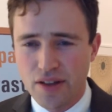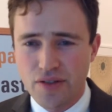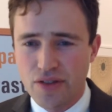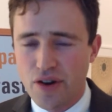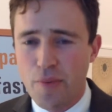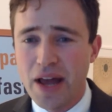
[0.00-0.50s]

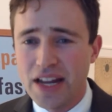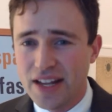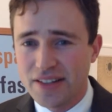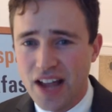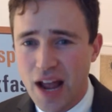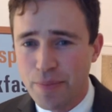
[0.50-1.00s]
There are many
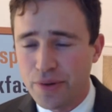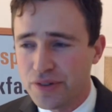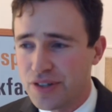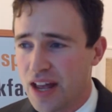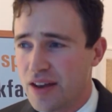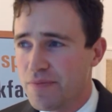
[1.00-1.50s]

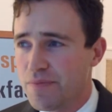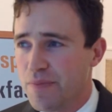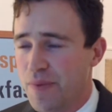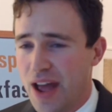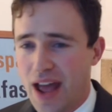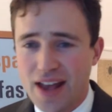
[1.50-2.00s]
examples, and
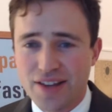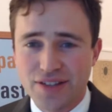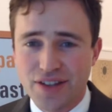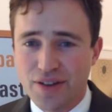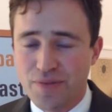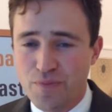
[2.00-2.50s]
as
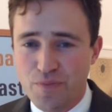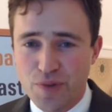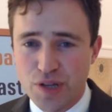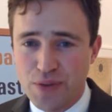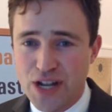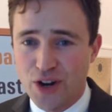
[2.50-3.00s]
the
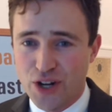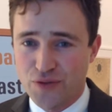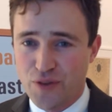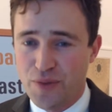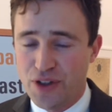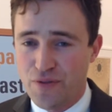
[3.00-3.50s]
speakers
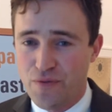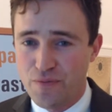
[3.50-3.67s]
from the